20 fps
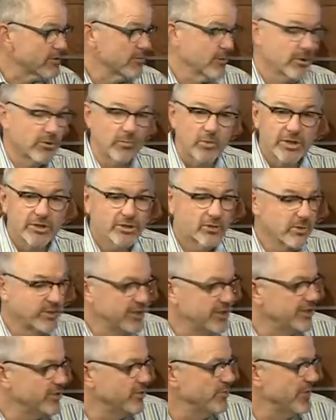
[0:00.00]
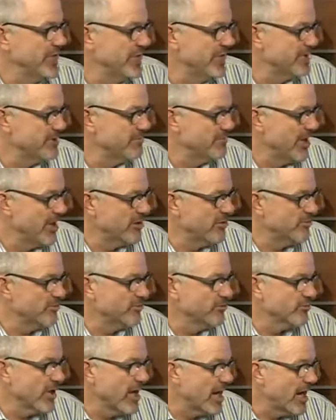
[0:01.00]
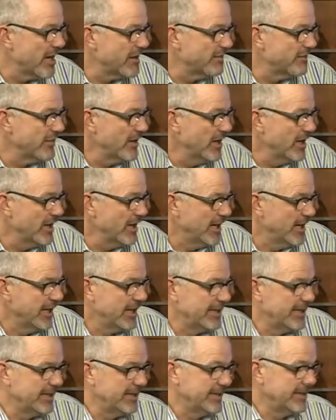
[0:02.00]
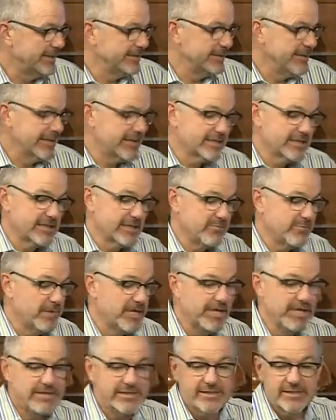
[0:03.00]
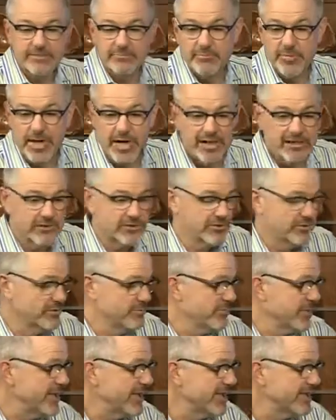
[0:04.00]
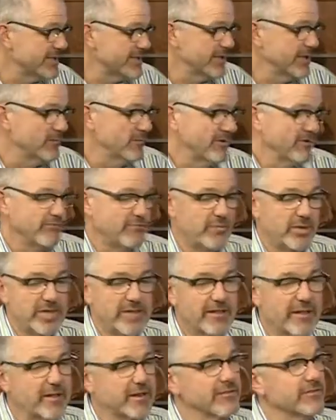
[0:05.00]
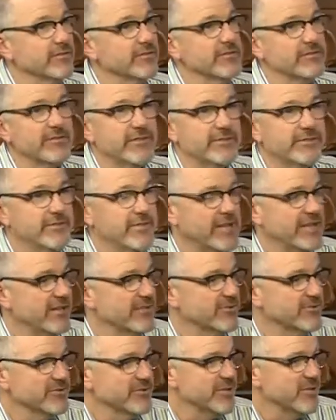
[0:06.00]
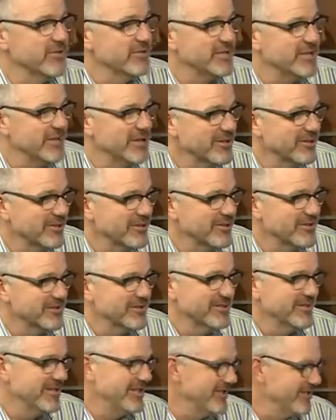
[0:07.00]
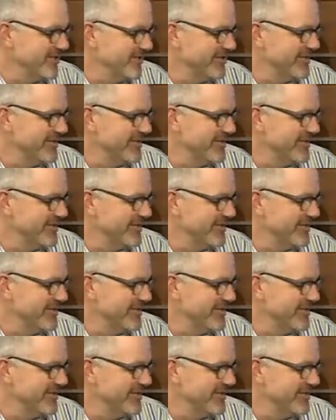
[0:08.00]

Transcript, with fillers: We're at 122 East Meadow Drive, uh, next to Peace and Pazzo's Pizza. We've been there for 15 or so year. it's, years.